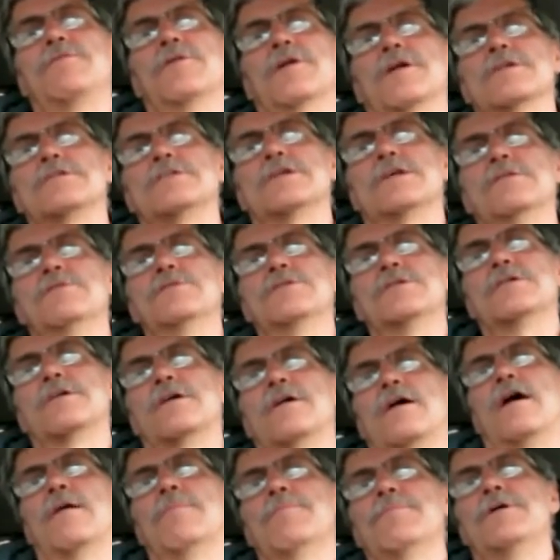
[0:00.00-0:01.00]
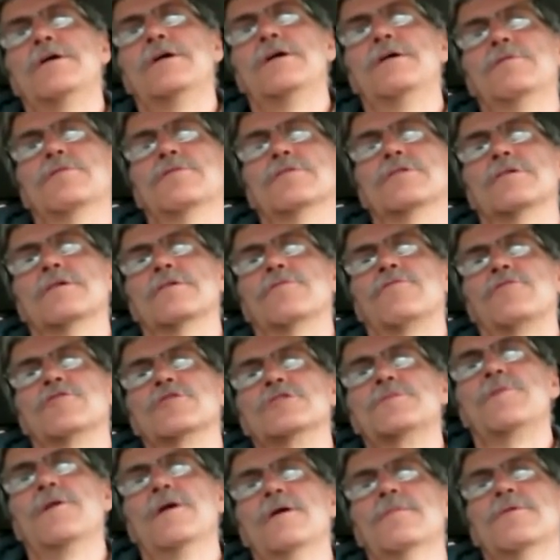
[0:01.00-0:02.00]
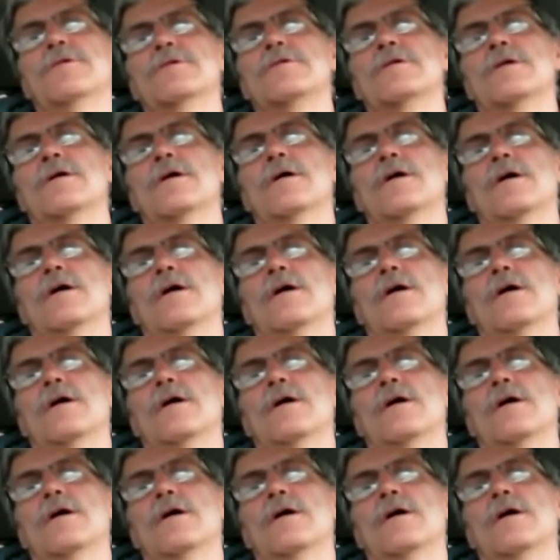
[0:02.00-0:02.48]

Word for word: fella said he was going to help me with the first payment